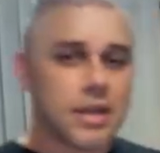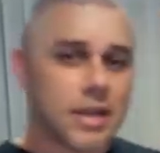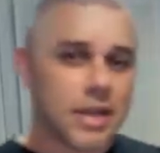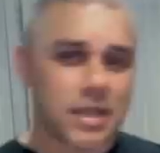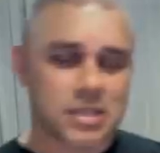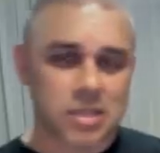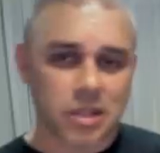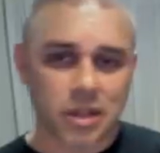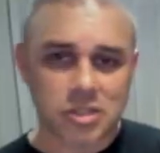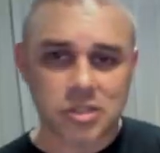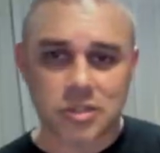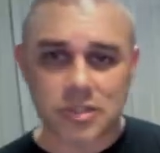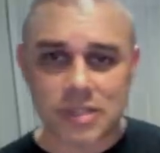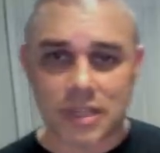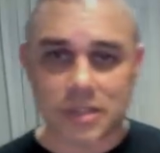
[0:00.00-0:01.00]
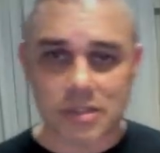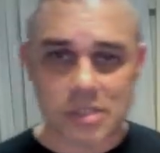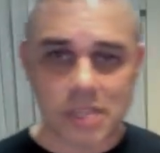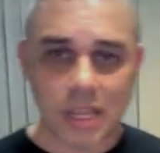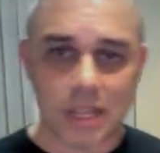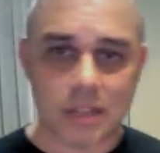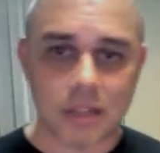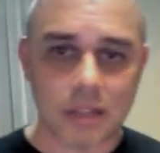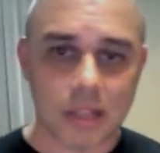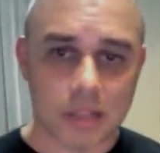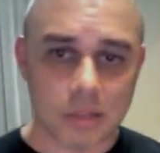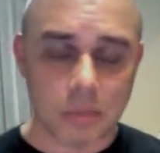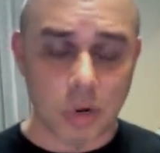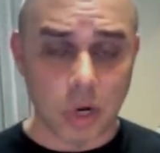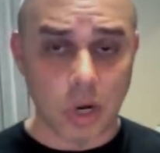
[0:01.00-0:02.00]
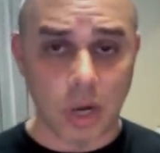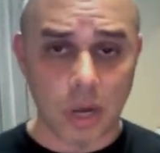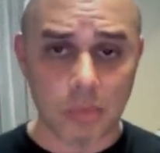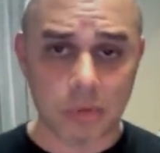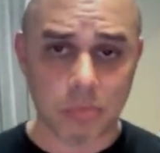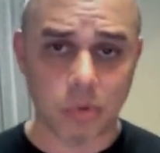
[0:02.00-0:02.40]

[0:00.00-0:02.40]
It's logical to understand then that the more common